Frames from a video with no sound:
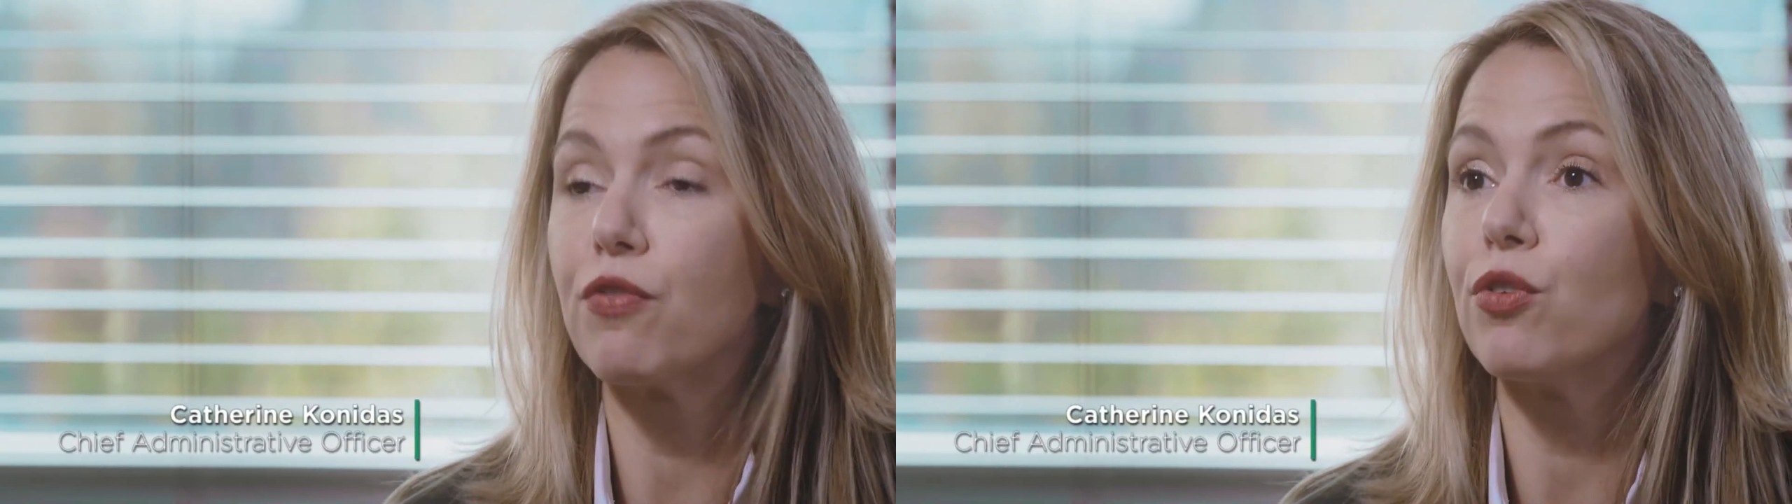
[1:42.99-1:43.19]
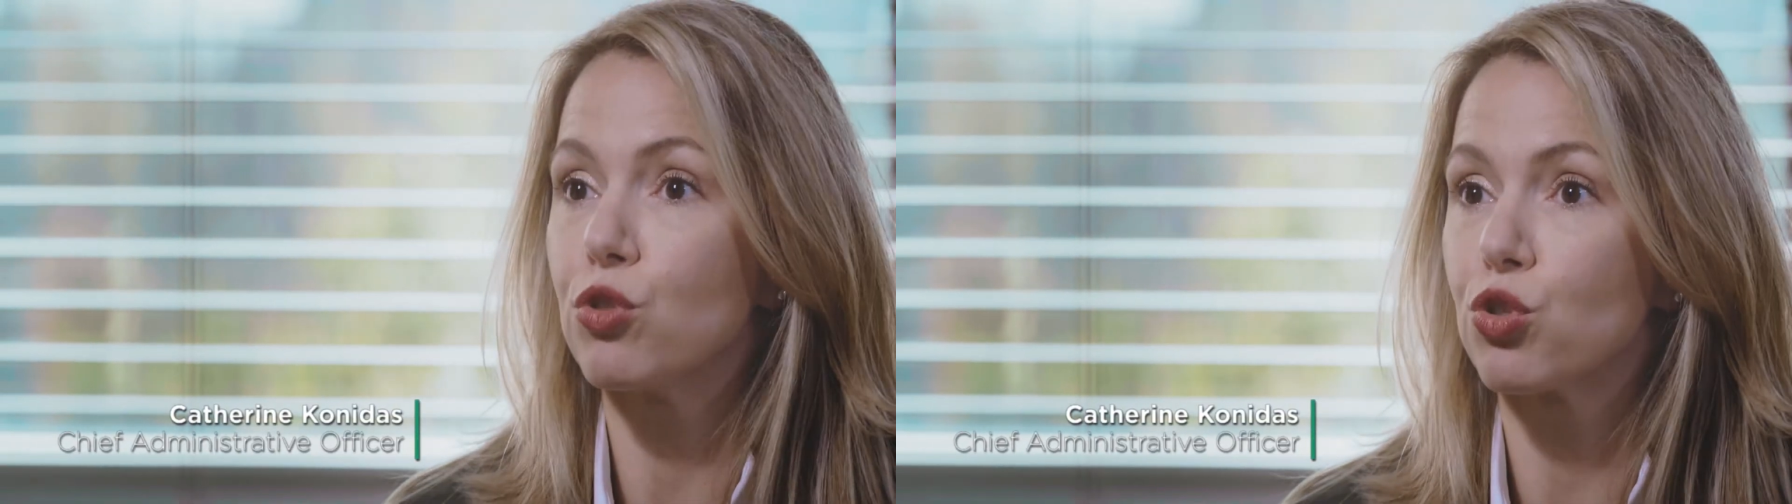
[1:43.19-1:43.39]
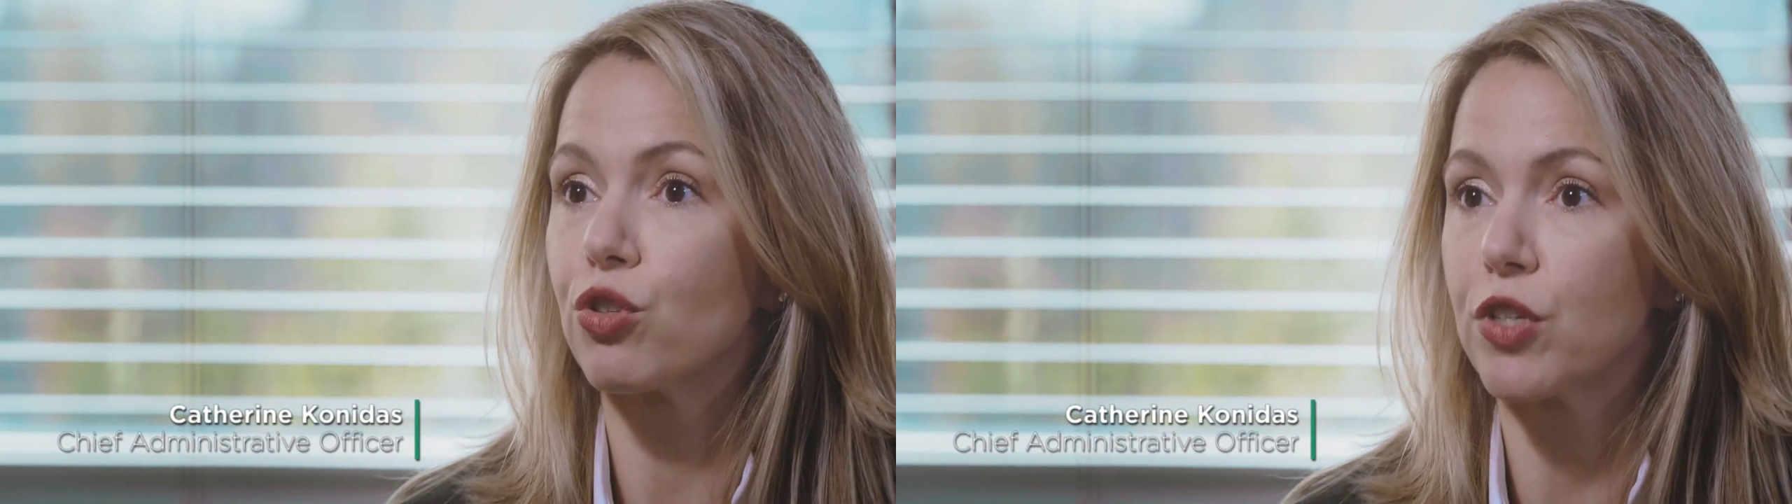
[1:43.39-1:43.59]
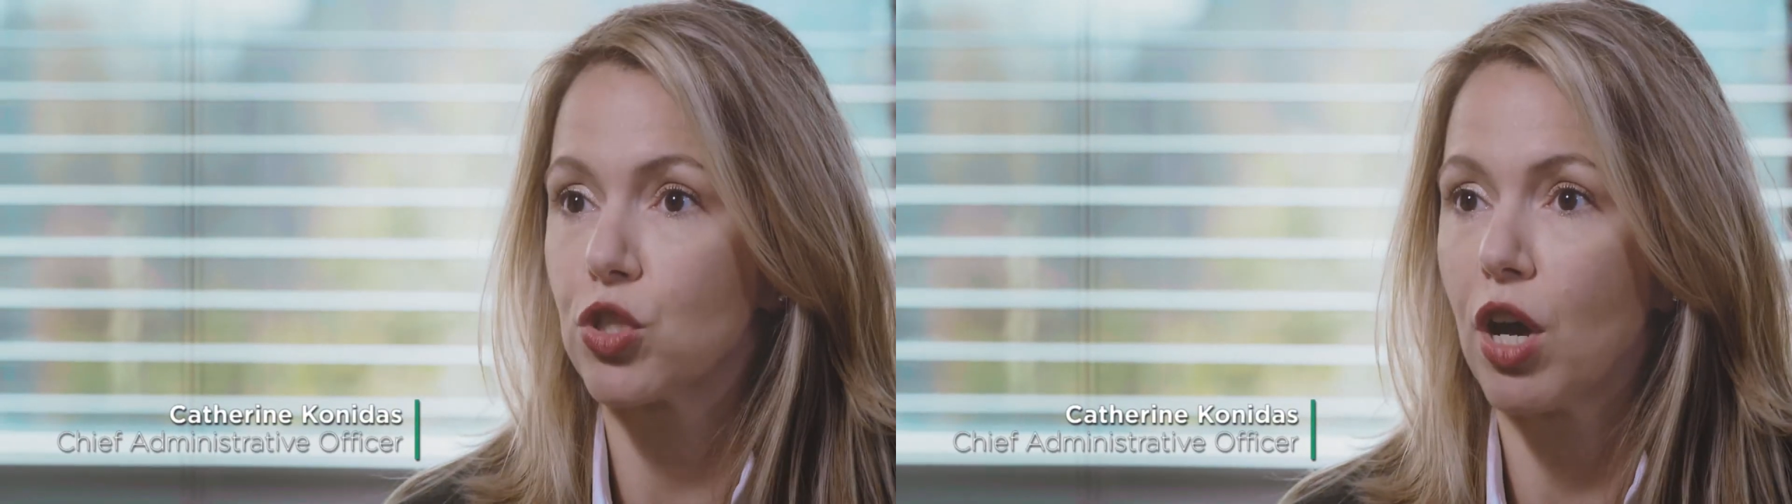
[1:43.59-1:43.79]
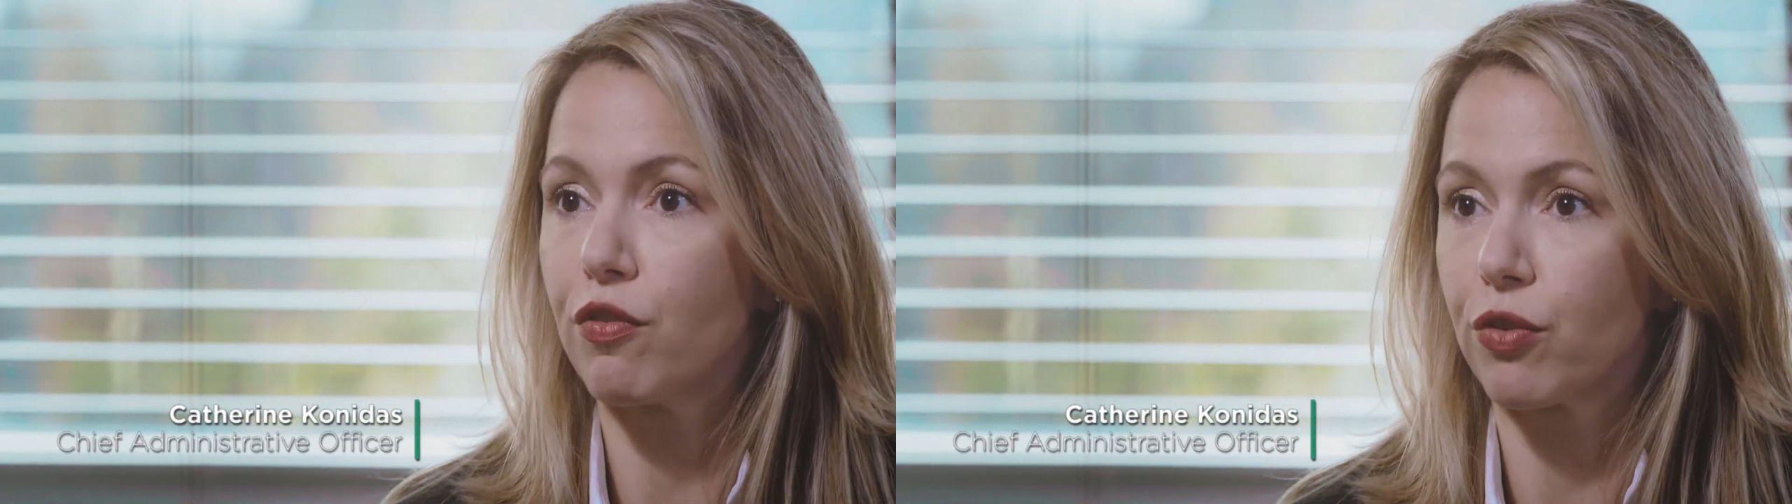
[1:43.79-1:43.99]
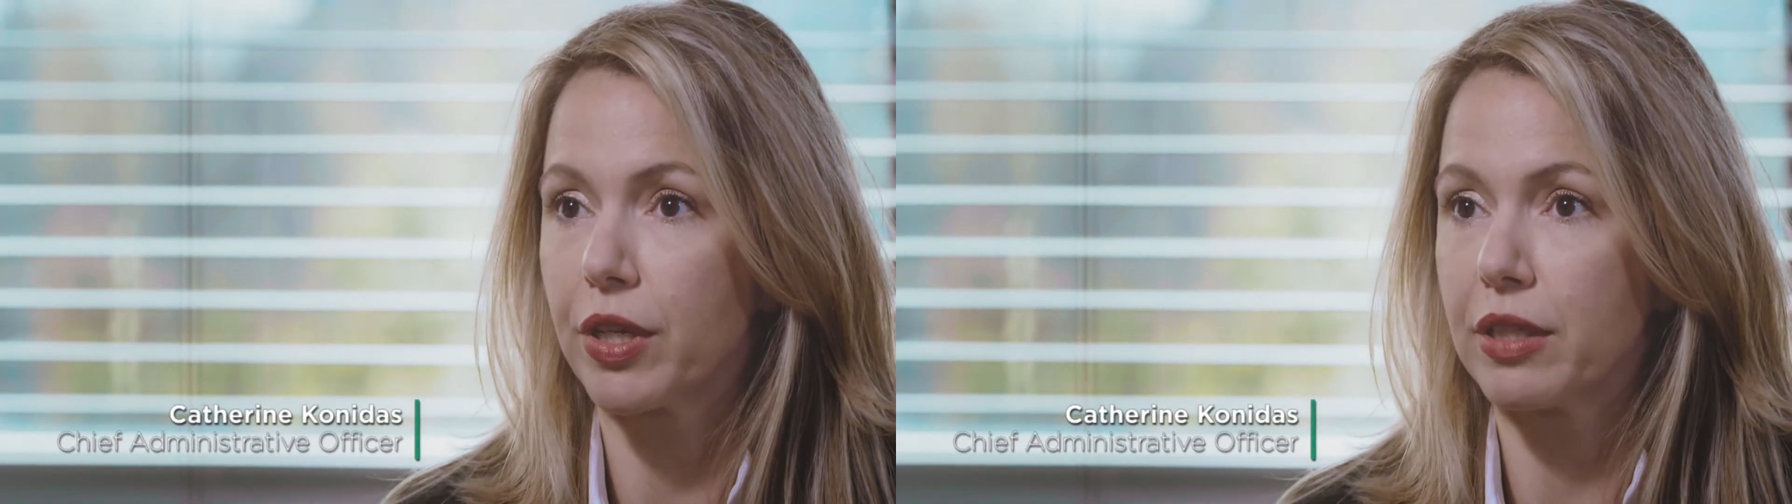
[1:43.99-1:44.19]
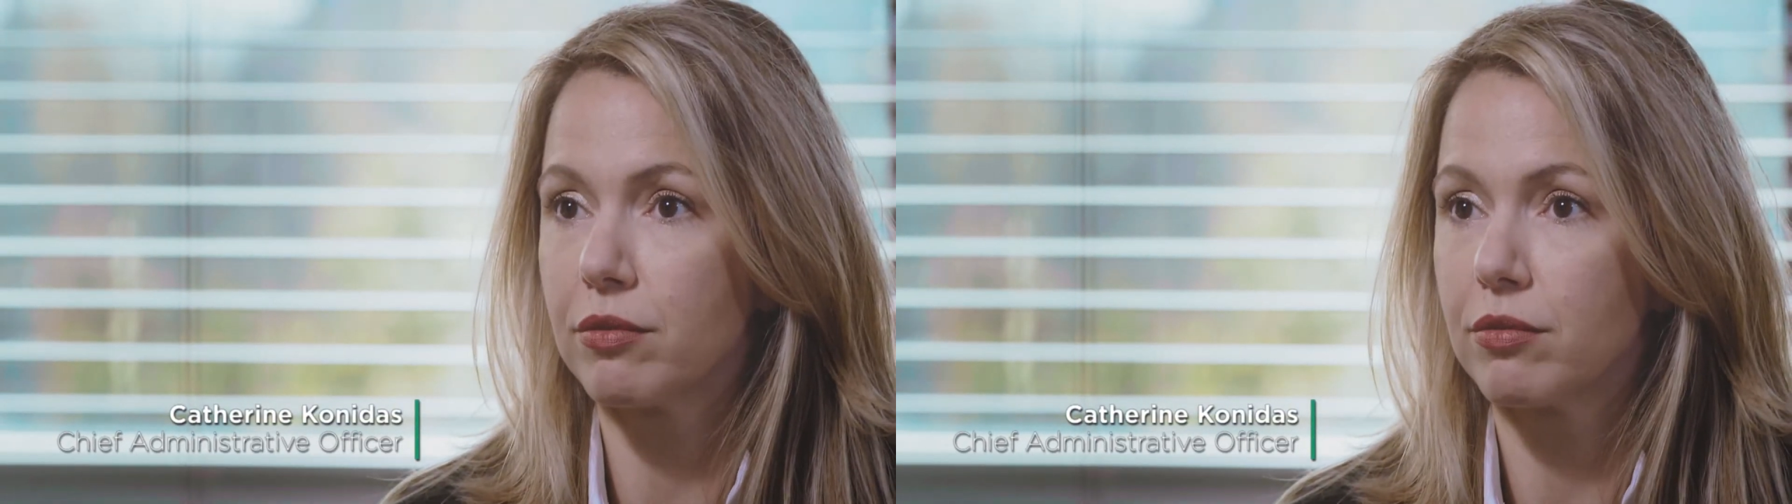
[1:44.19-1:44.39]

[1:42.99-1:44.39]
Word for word: full service offering.